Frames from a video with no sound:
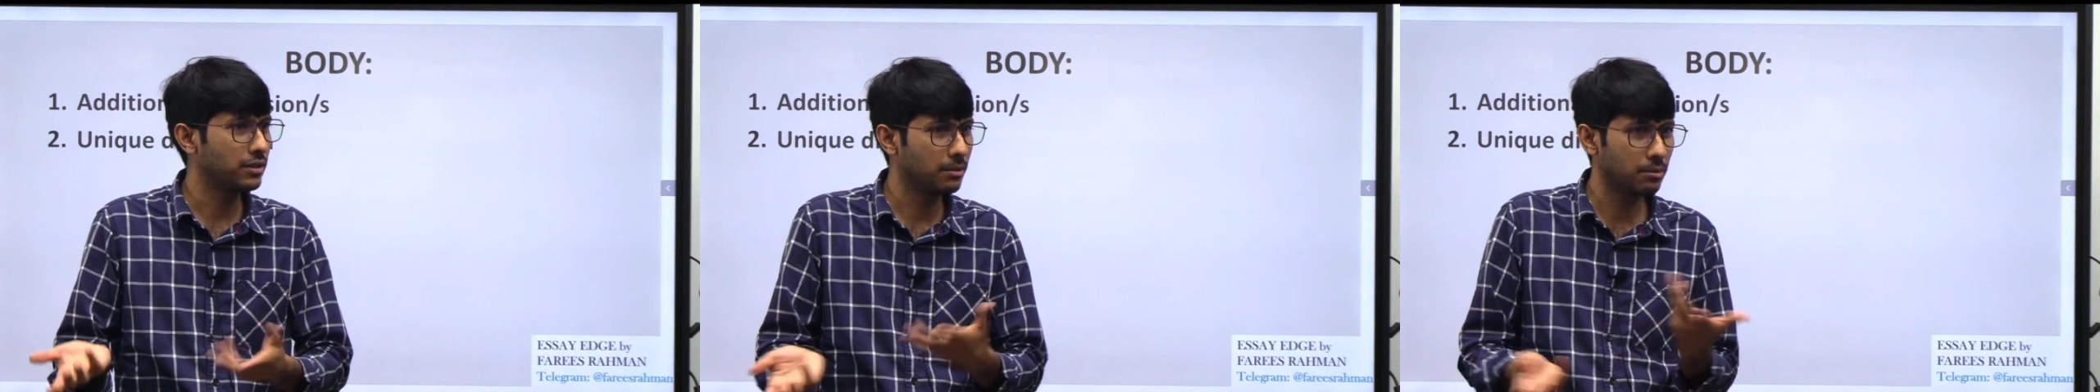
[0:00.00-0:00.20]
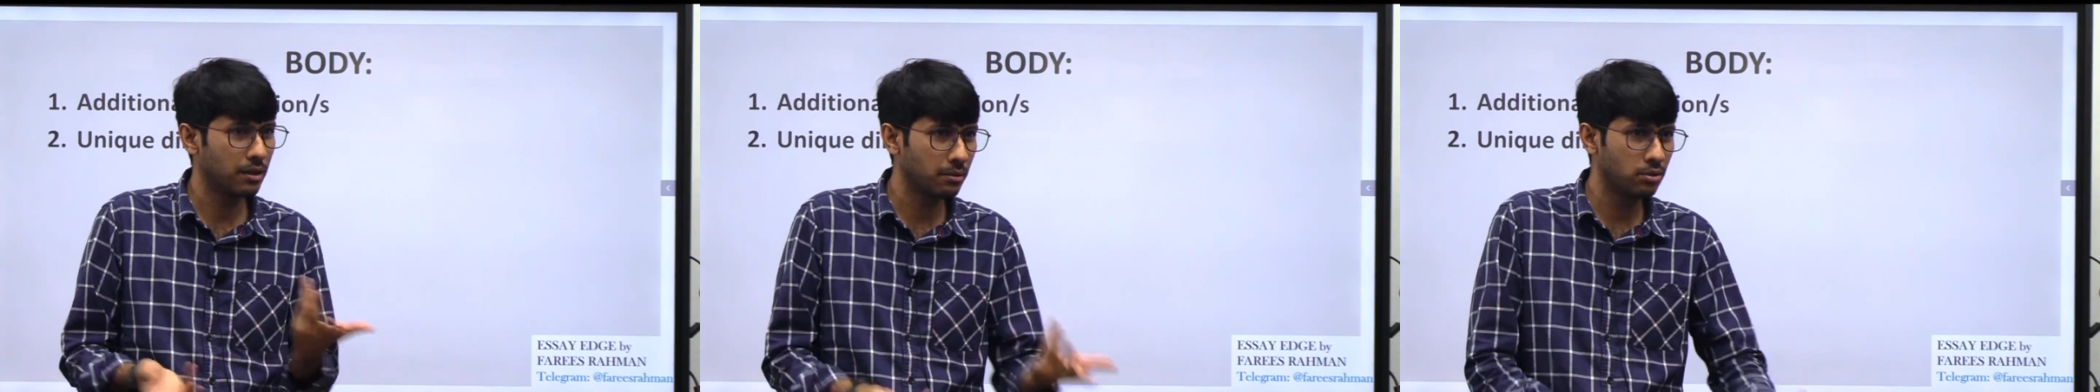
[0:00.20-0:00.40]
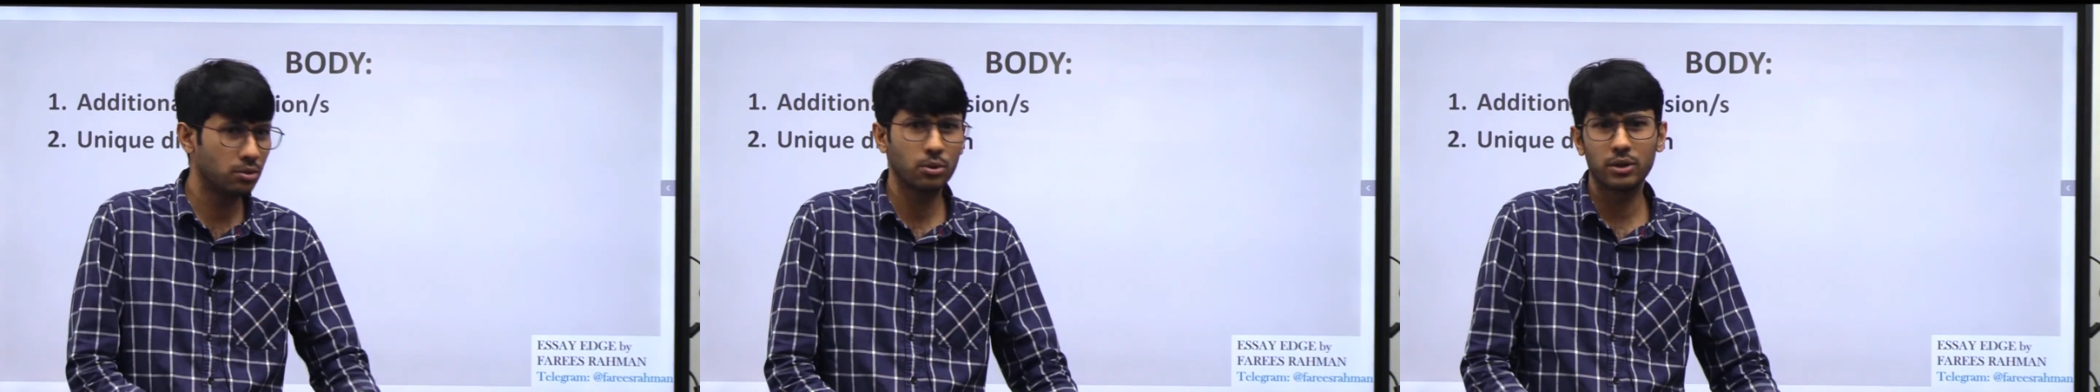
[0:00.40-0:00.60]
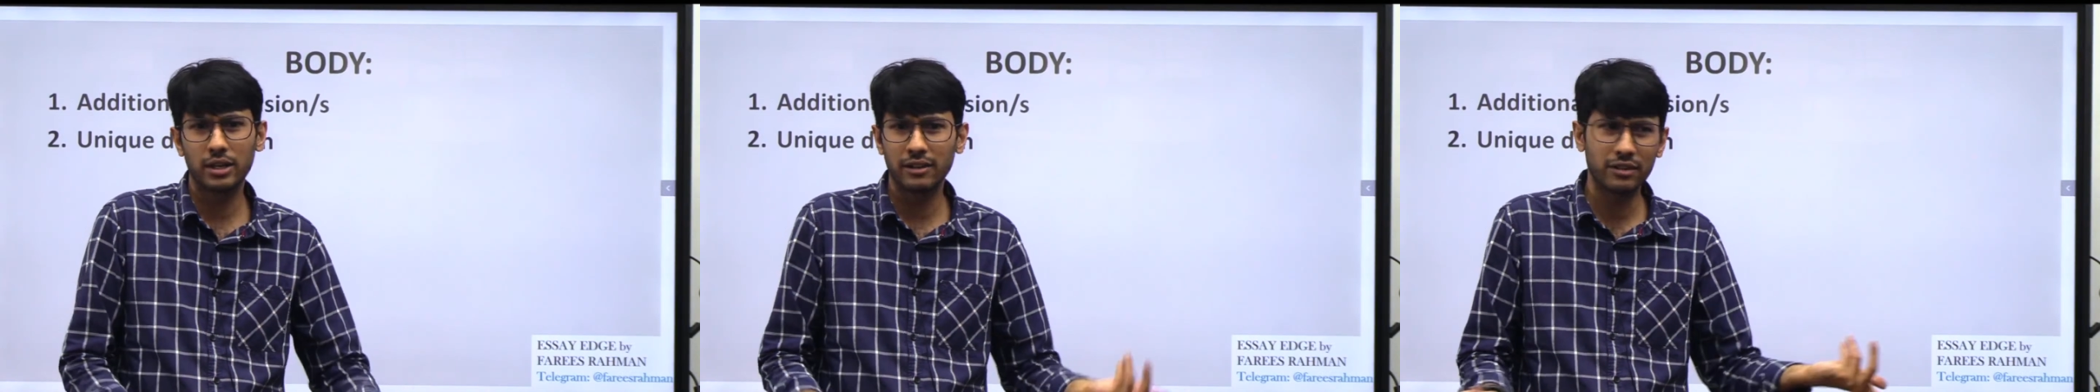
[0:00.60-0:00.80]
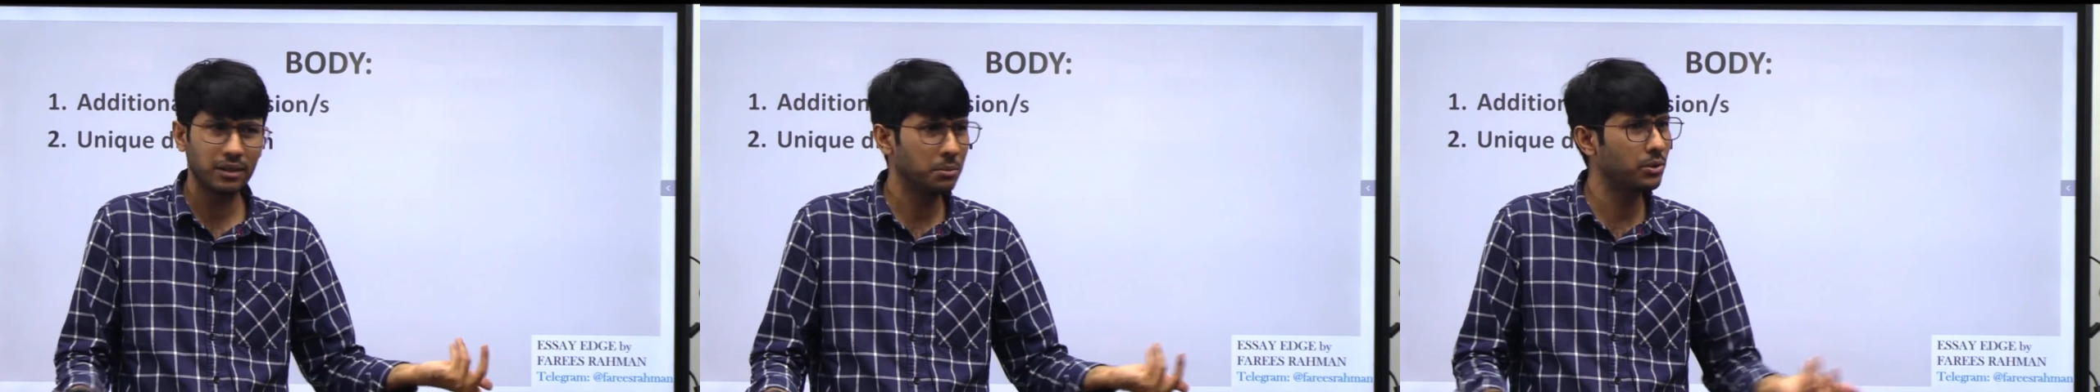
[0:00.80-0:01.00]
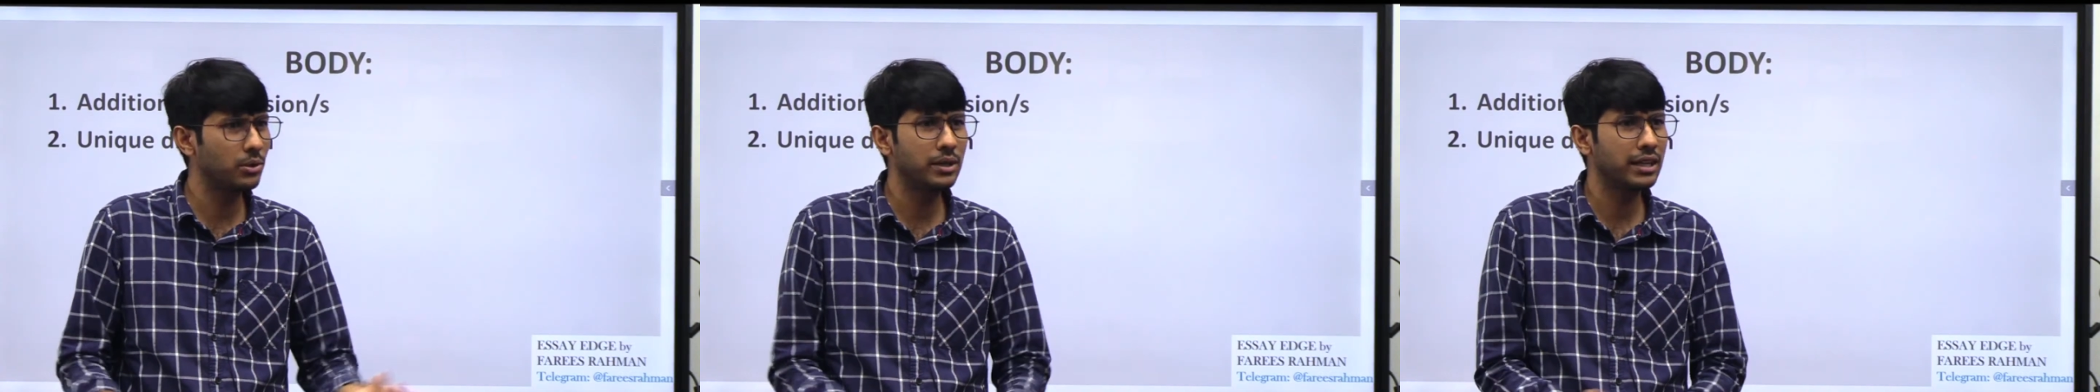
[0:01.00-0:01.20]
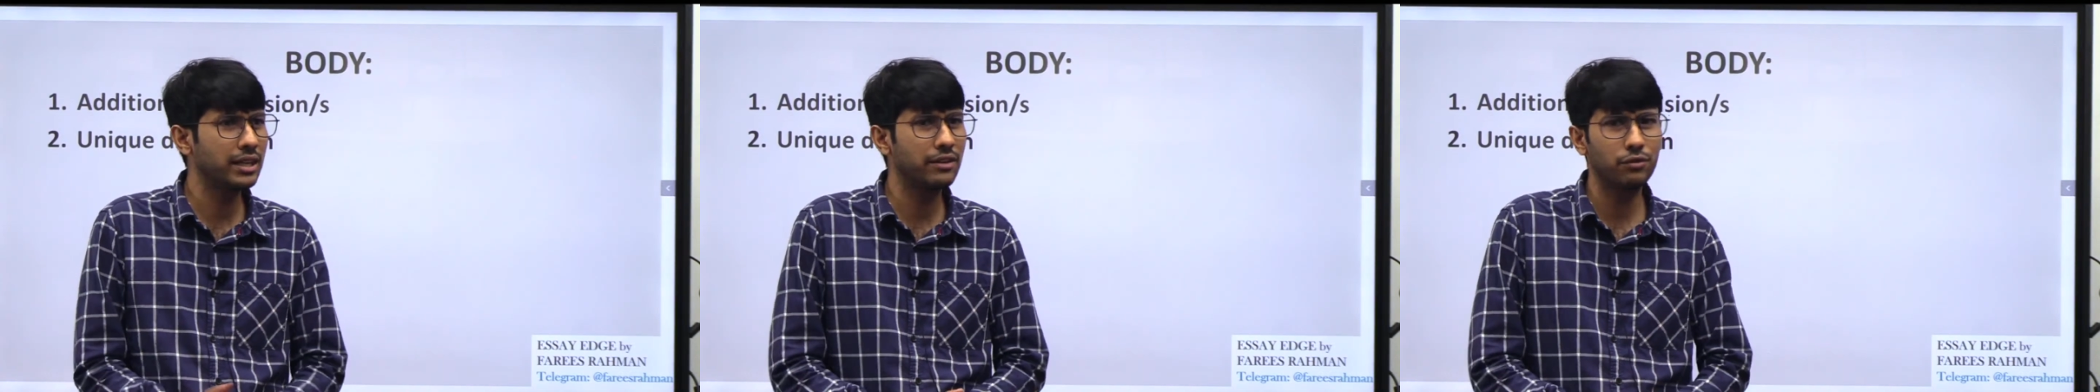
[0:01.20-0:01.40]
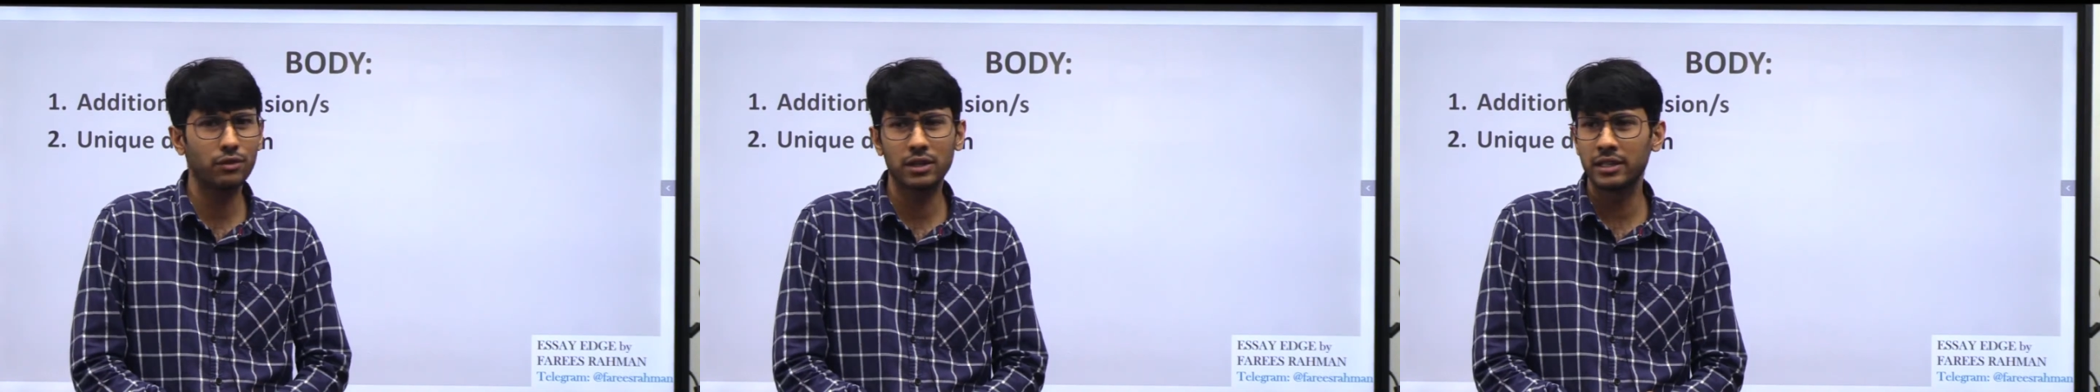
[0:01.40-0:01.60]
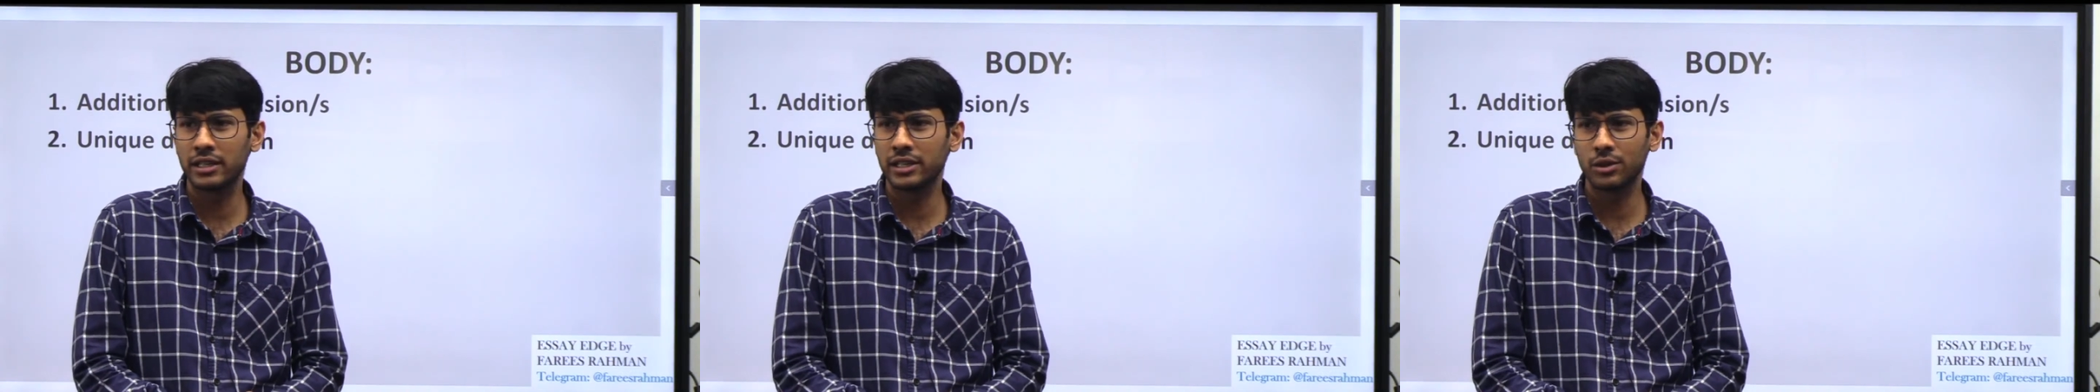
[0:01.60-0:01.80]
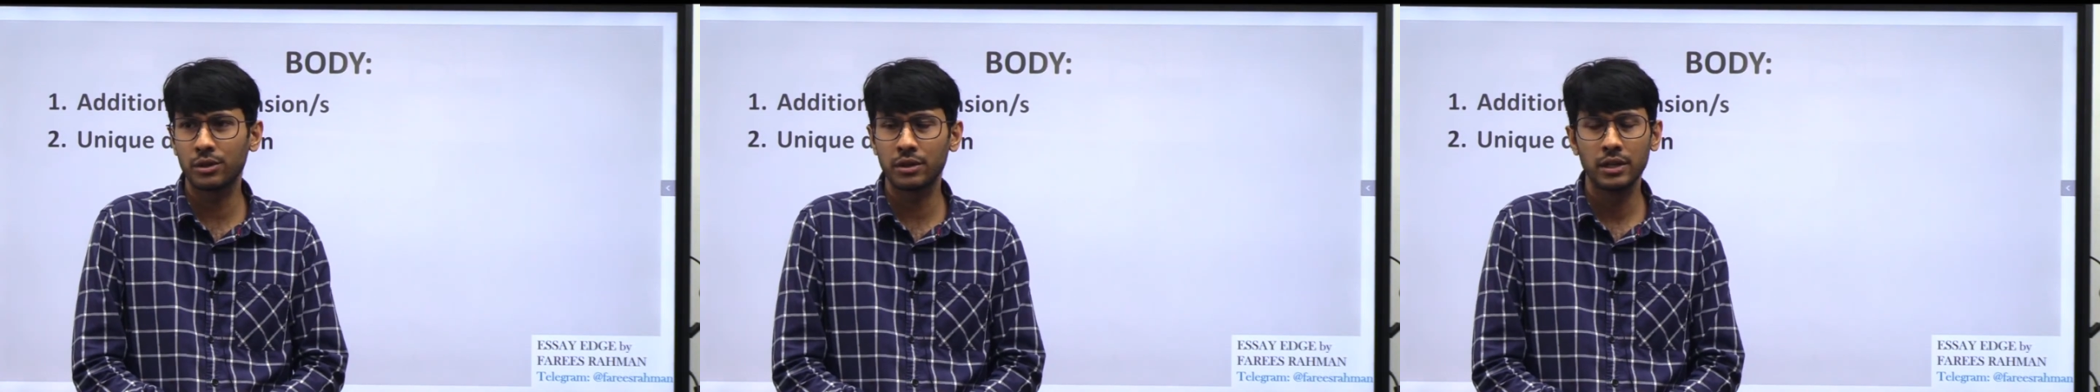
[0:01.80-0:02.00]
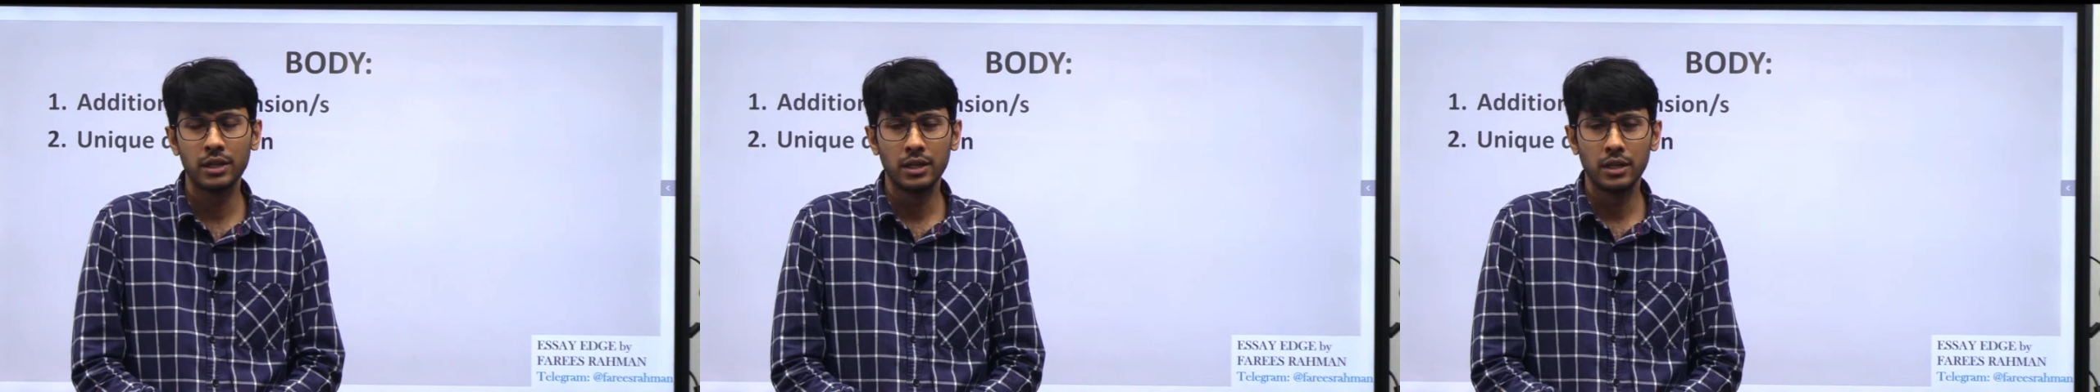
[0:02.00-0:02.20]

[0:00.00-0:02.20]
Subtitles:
Sometimes you don't have time, you don't read for a day or